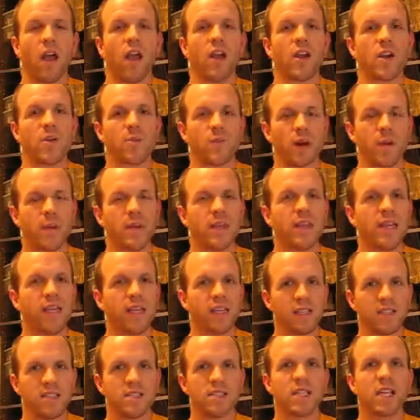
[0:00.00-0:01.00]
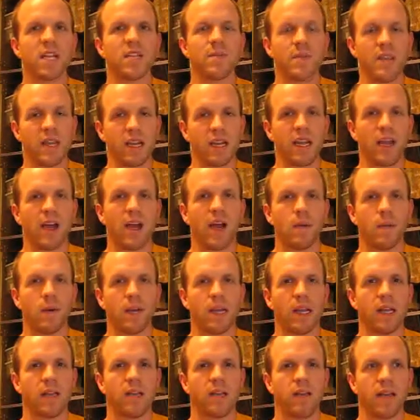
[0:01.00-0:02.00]
You're probably thinking this is going to be a
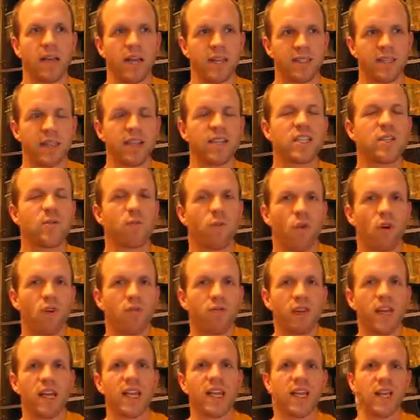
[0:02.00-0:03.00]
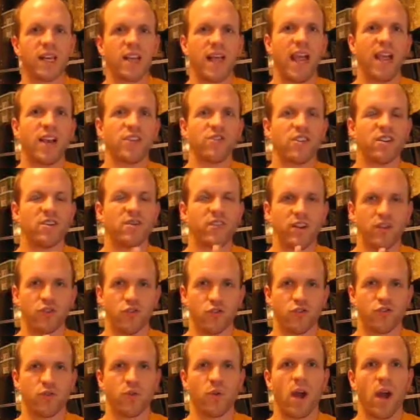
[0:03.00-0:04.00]
comedy. It's actually more of like an action-adventure
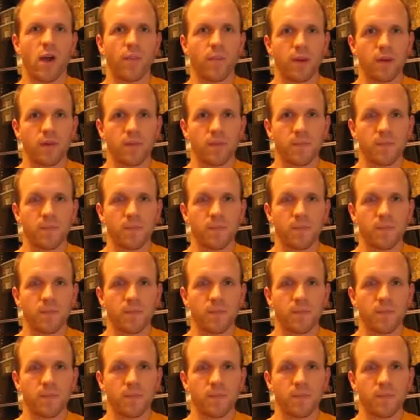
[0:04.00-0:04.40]
drama.